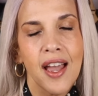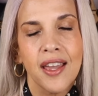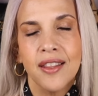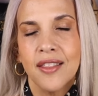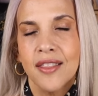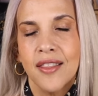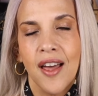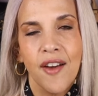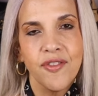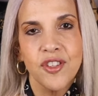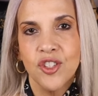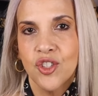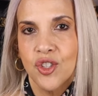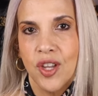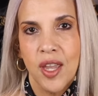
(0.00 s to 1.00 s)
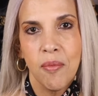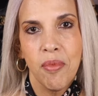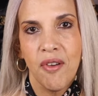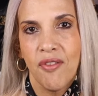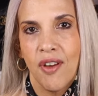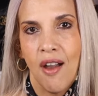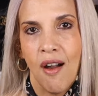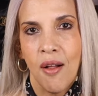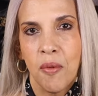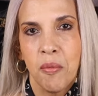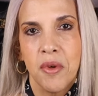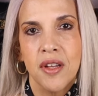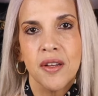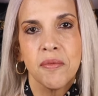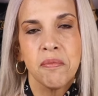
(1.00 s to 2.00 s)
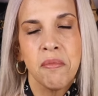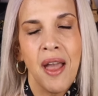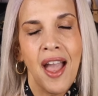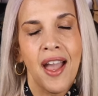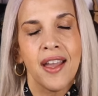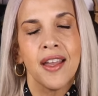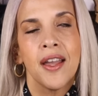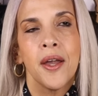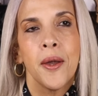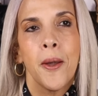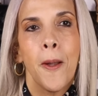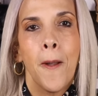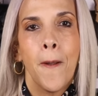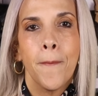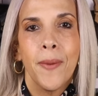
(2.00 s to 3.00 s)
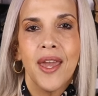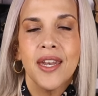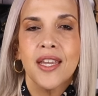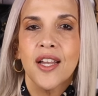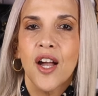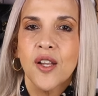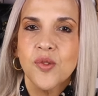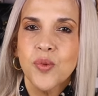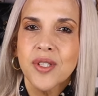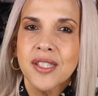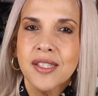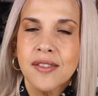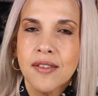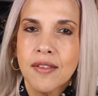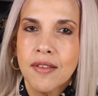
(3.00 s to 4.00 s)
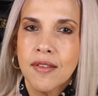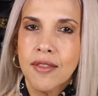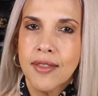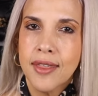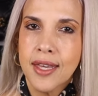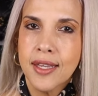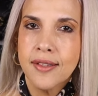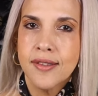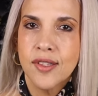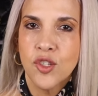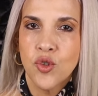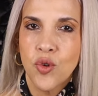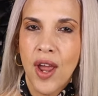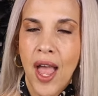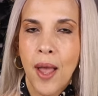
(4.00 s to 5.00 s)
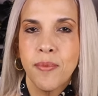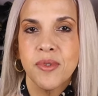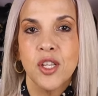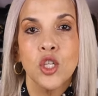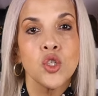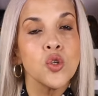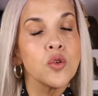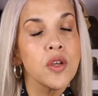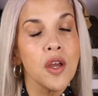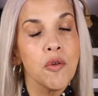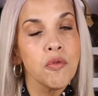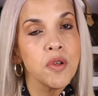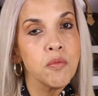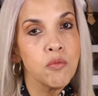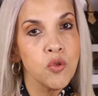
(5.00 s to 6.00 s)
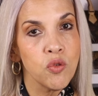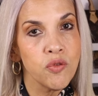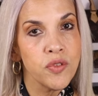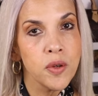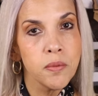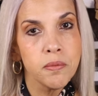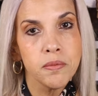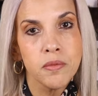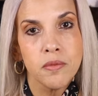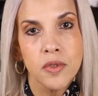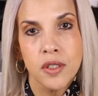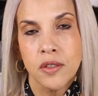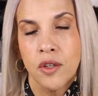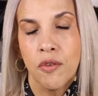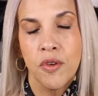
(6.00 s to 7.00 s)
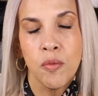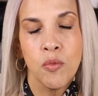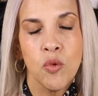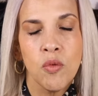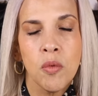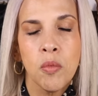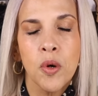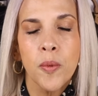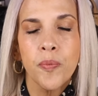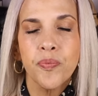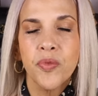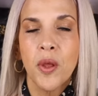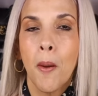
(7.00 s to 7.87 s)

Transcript: I love the shape of the Alma bag. And it comes with these thin straps. You can remove them. They're removable.